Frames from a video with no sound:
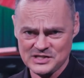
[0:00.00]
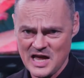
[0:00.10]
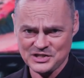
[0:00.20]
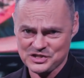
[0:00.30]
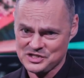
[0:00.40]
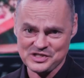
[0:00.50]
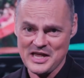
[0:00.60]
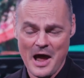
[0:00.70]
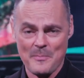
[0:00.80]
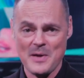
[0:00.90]
tests to
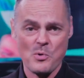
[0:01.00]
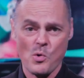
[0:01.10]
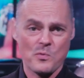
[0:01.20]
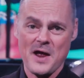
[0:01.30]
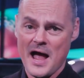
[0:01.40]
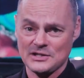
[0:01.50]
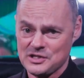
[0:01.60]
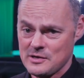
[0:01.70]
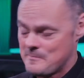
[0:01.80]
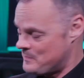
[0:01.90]
see how people would react to
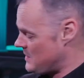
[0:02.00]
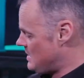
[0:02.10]
them.